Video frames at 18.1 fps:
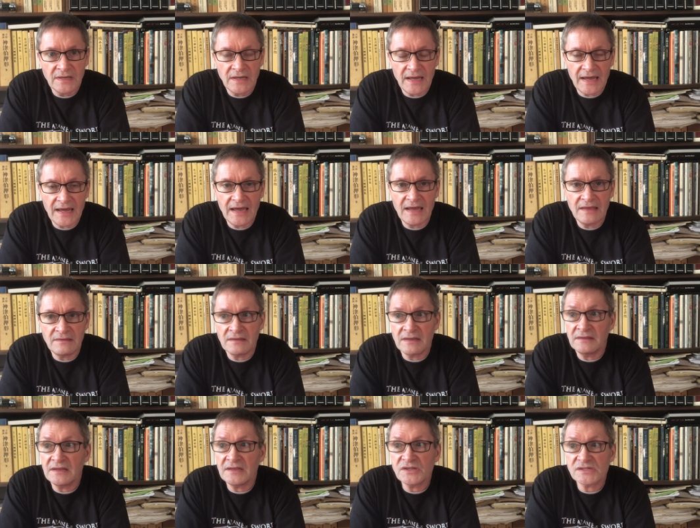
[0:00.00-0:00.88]

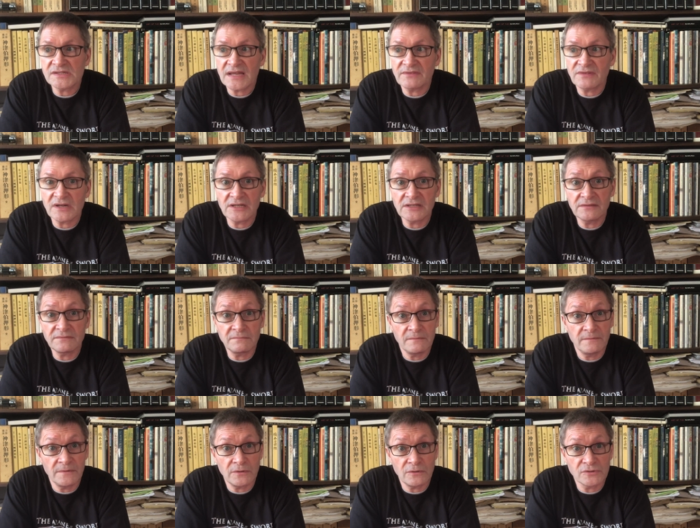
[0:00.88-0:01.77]
and then just have kind of
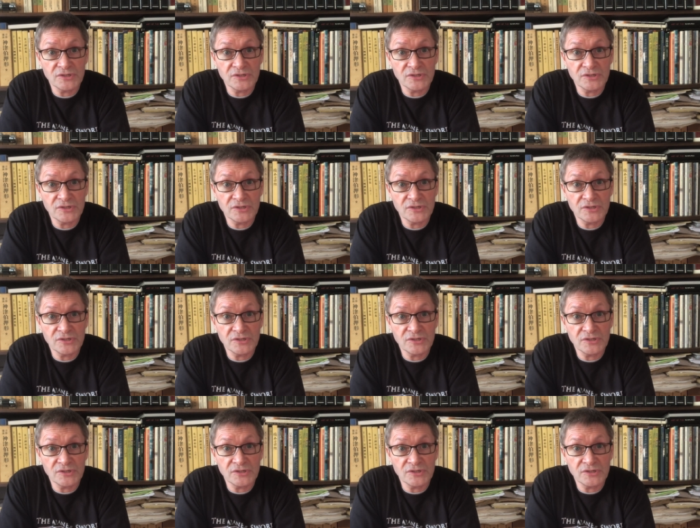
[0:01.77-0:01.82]
a vlog,